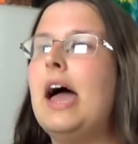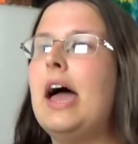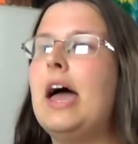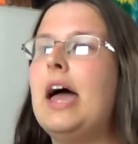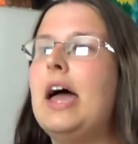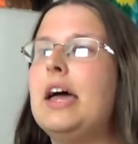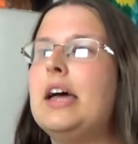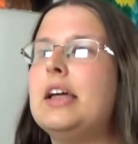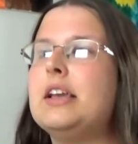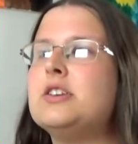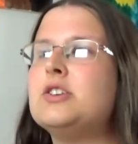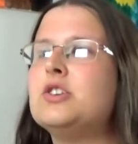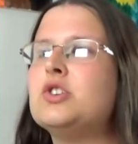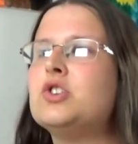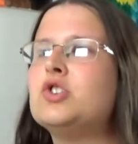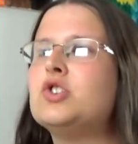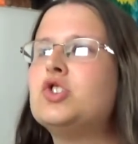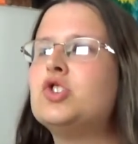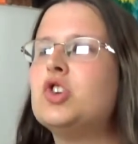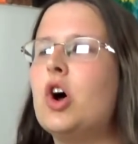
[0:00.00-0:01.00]
and
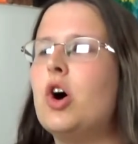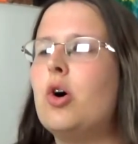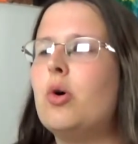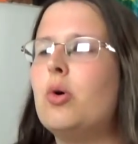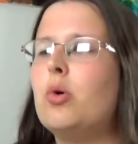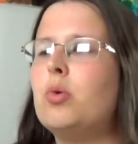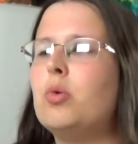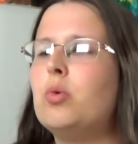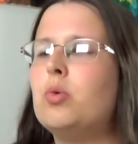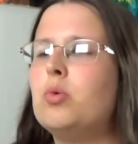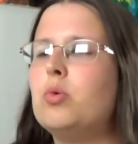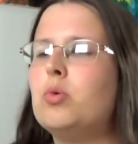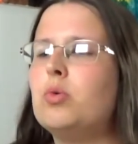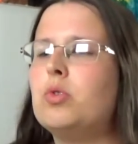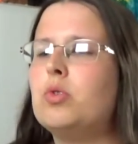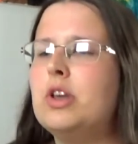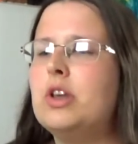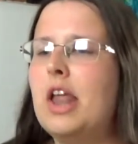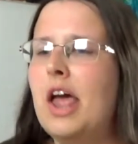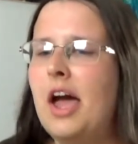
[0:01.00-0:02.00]
so
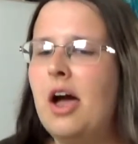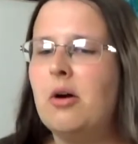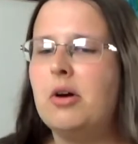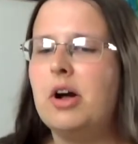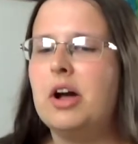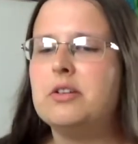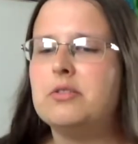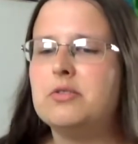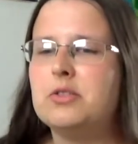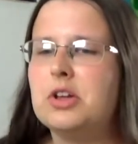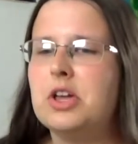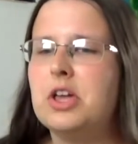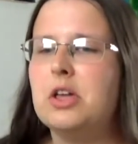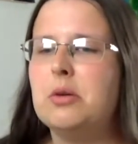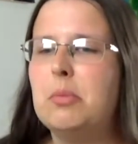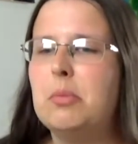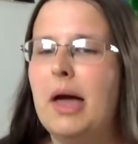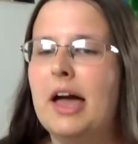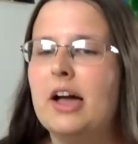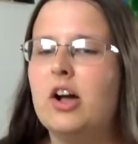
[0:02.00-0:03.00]
now kind of
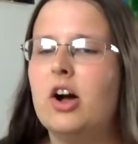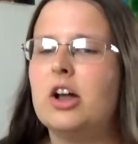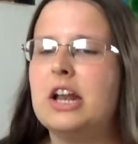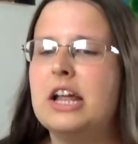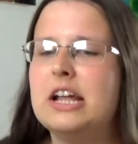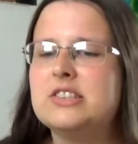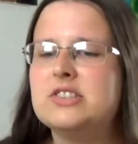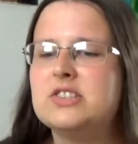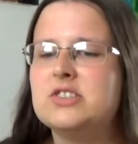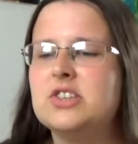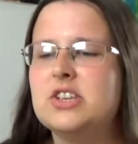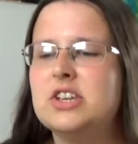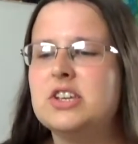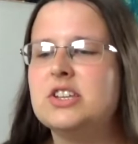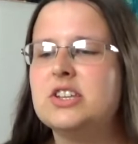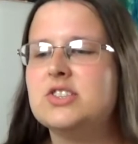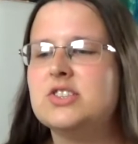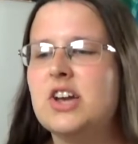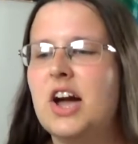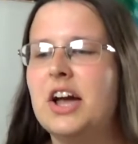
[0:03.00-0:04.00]
looking back on it's
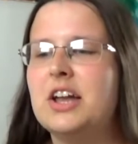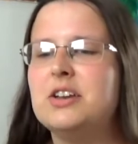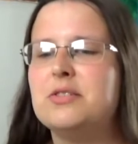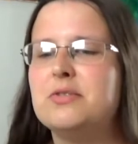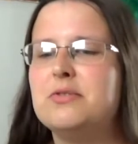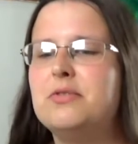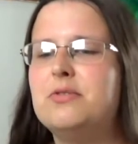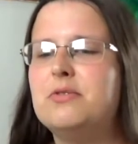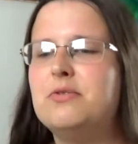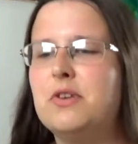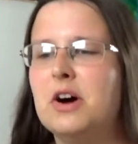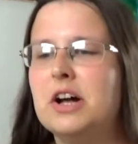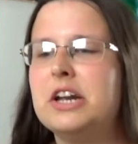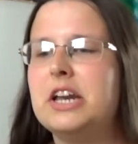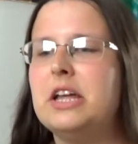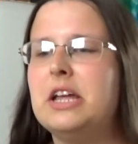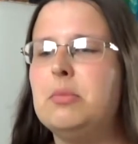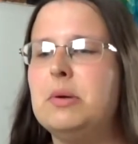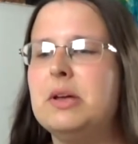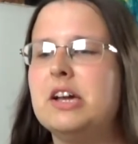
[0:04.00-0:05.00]
it's kind of
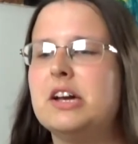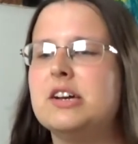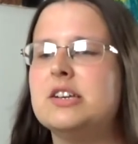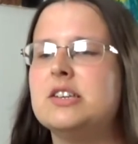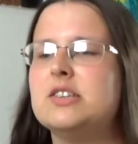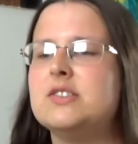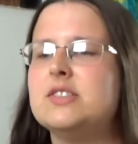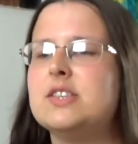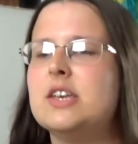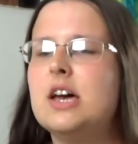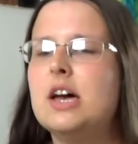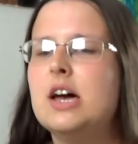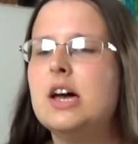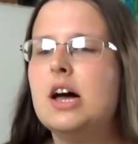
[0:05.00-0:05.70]
funny because